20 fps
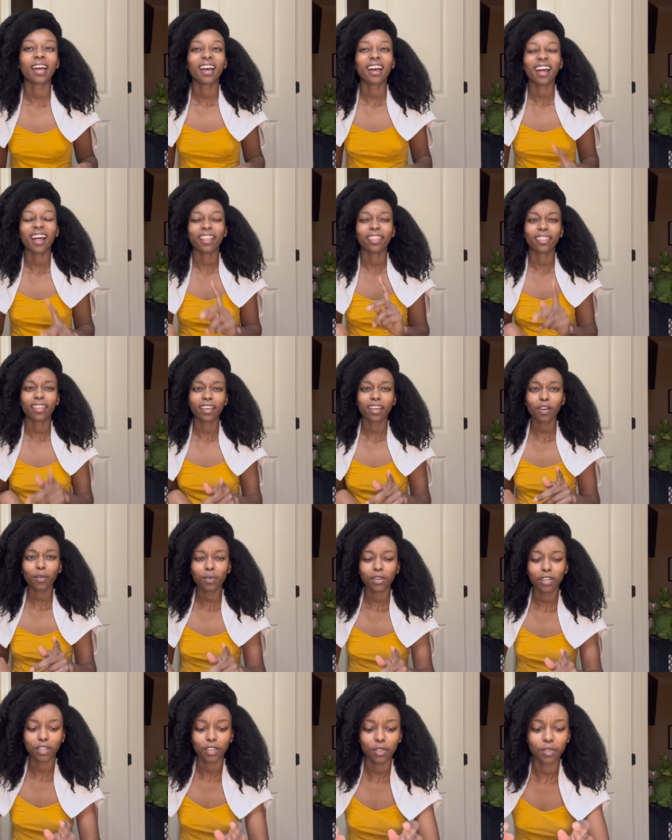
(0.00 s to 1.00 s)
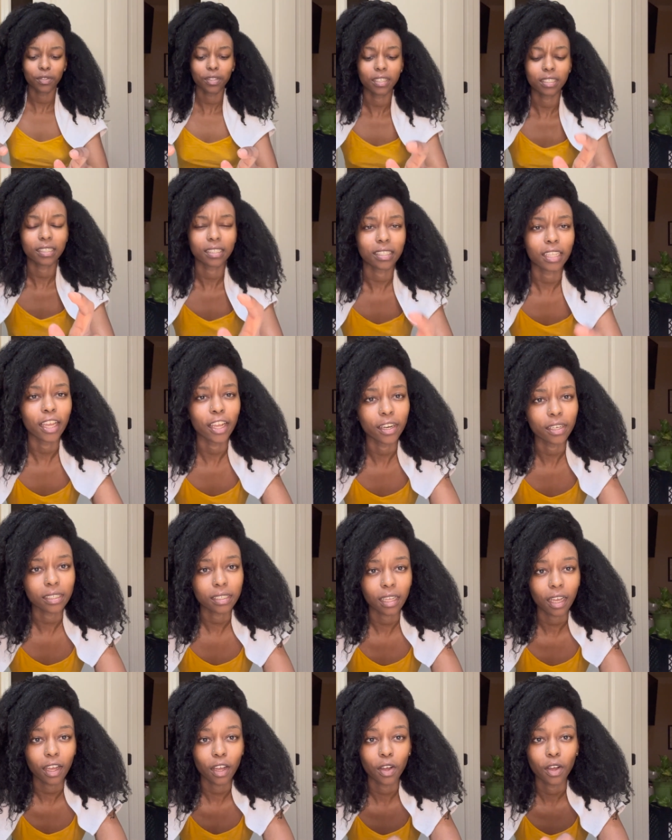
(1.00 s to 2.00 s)
I think I want to do this
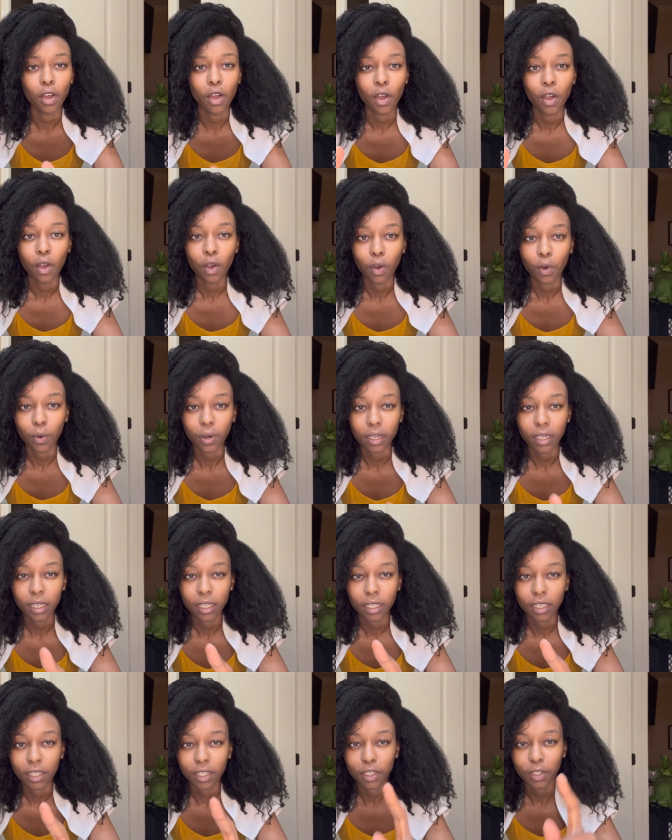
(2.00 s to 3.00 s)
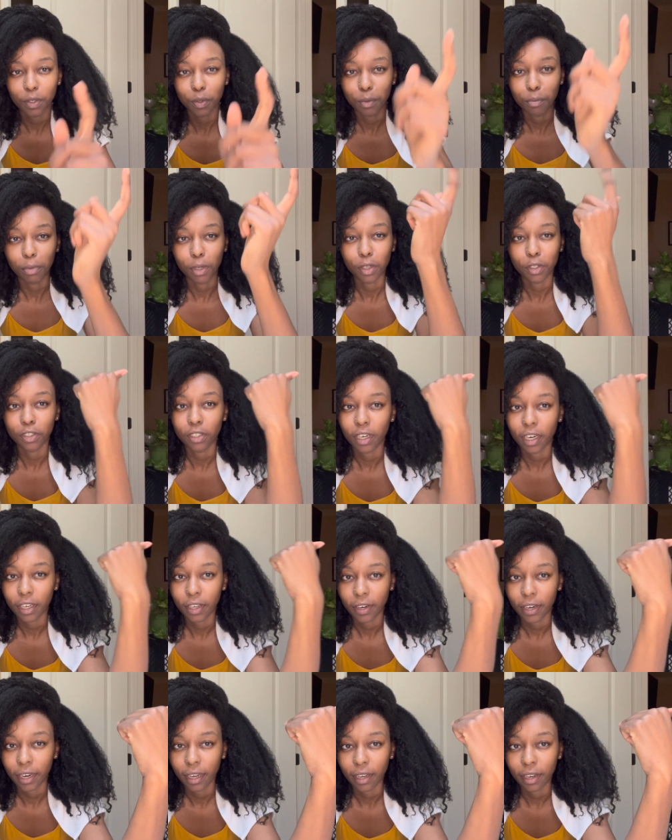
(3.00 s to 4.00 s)
hairstyle where you blow dry
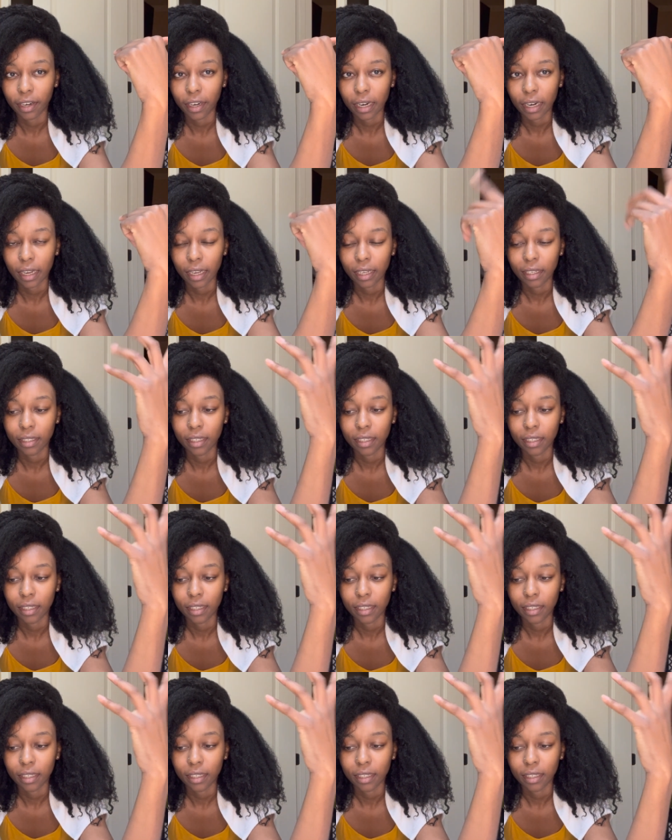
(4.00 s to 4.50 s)
your hair and